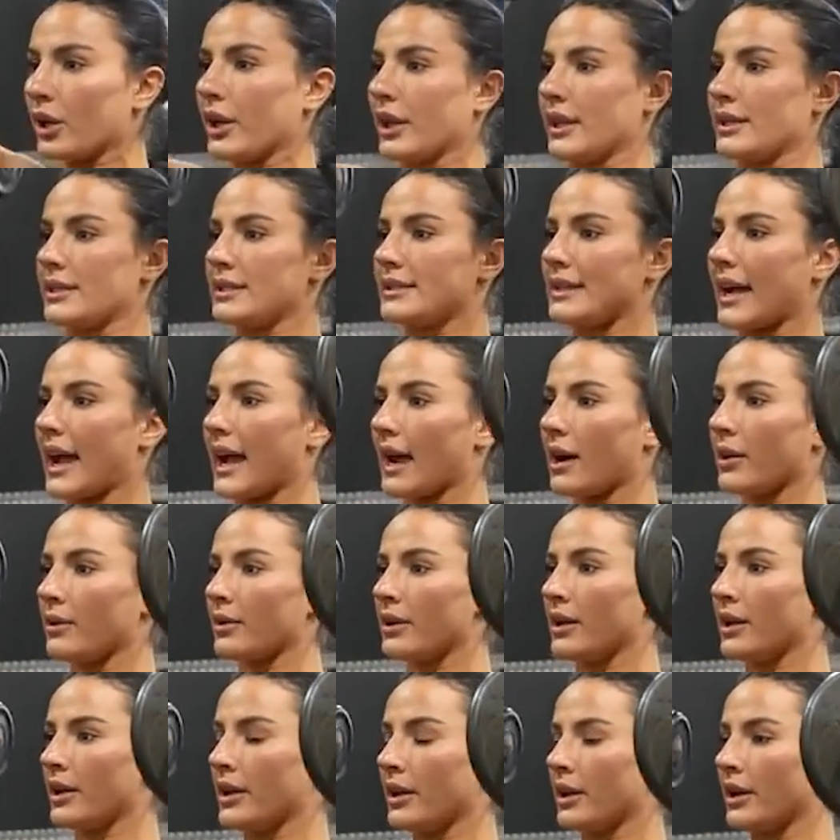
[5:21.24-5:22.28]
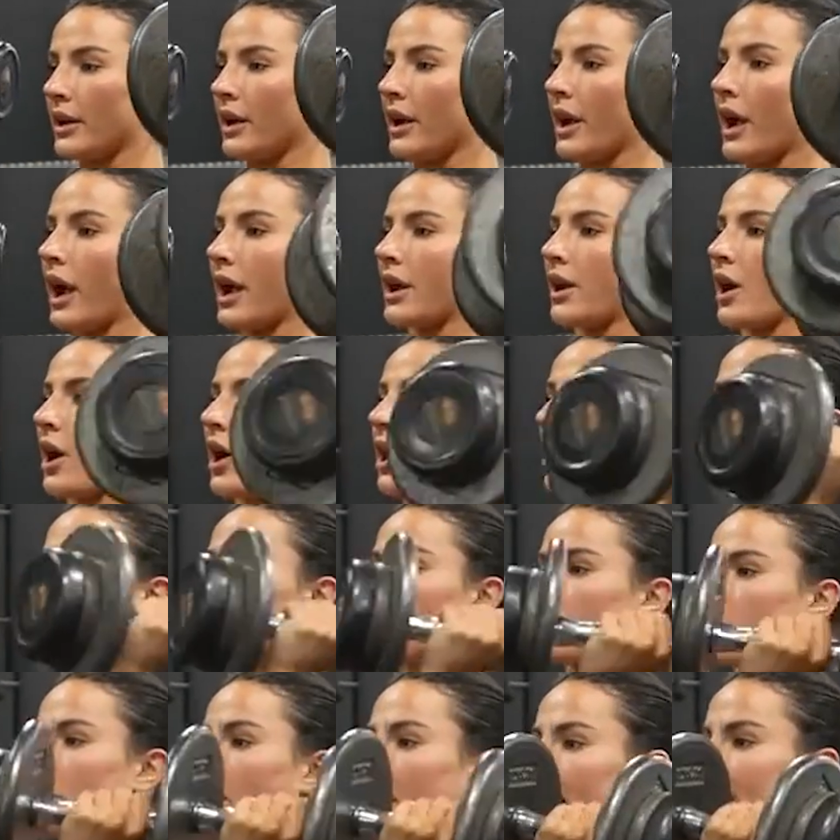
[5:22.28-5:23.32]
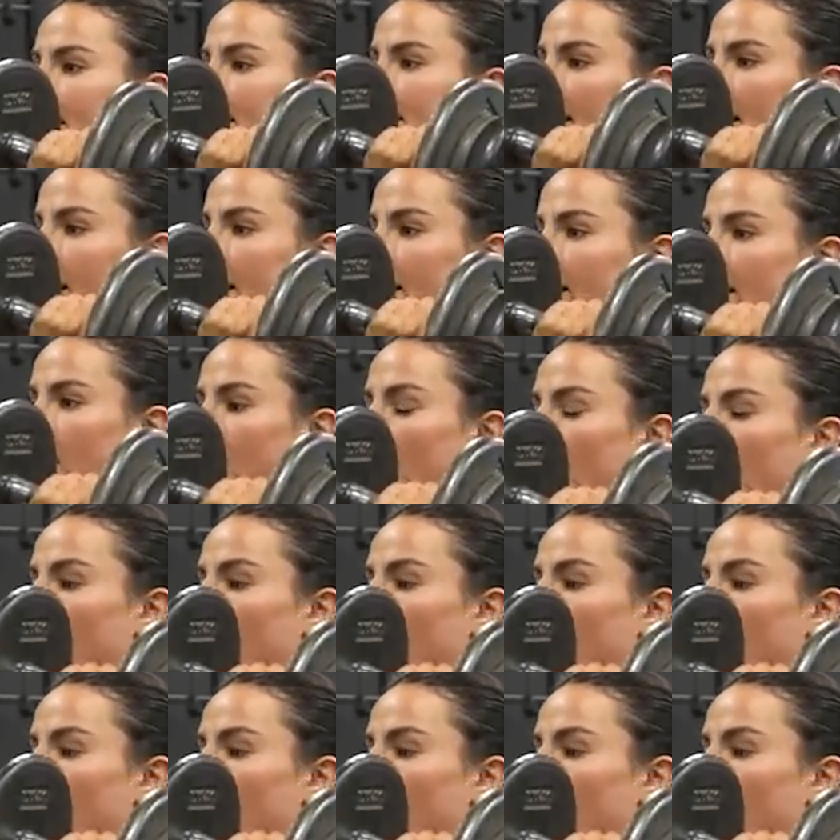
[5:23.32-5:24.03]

and down. An Arnold press is